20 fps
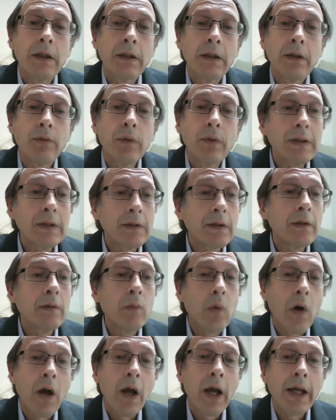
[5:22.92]
the reason
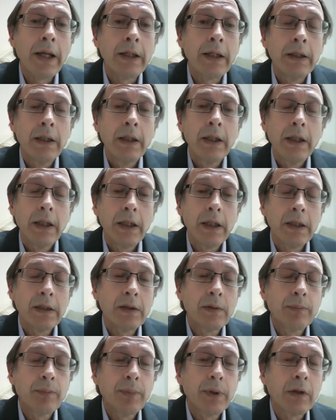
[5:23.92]
why
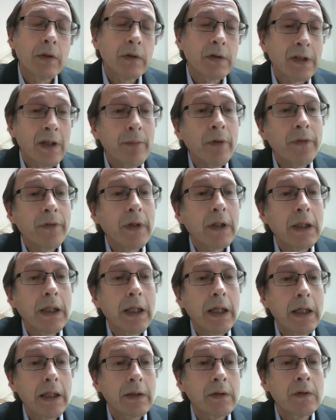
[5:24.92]
is because some of the
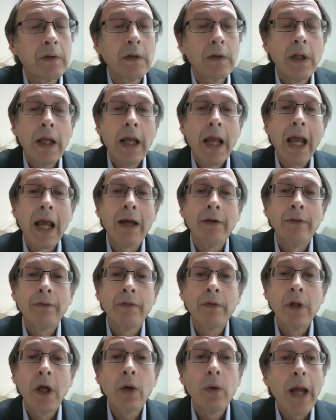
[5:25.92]
kids have
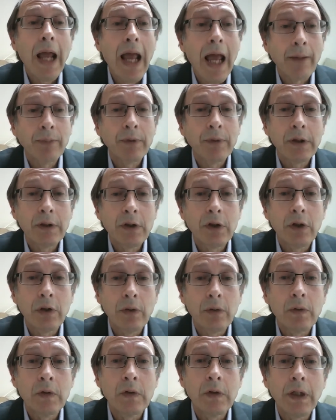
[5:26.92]
lower
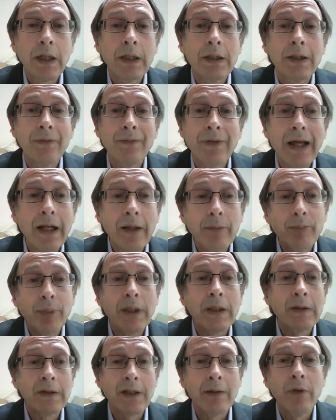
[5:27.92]
aptitudes in
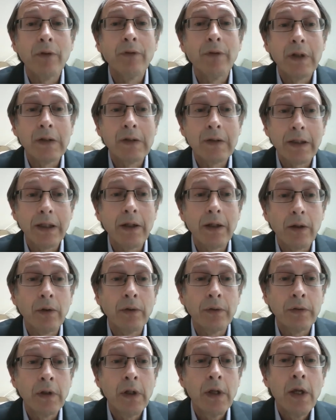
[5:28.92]
developing some of these
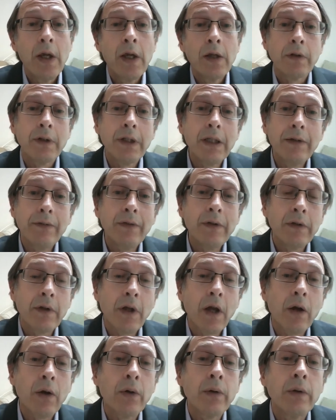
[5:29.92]
skills. So even
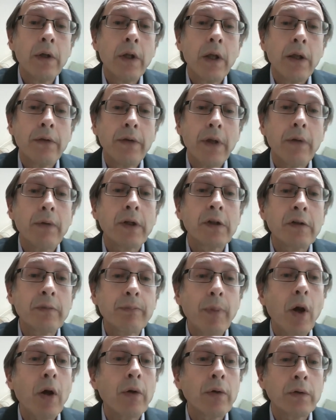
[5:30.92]
though they're
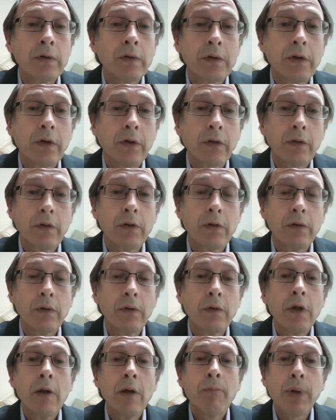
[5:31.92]
exposed
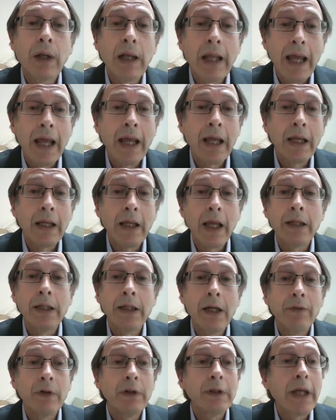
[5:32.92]
through play
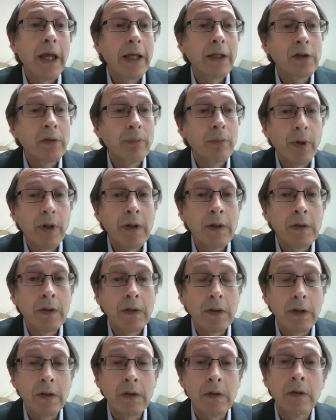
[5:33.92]
and everyday
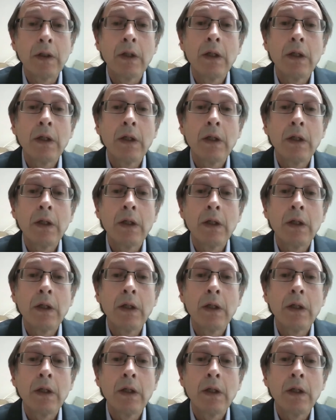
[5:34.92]
experiences,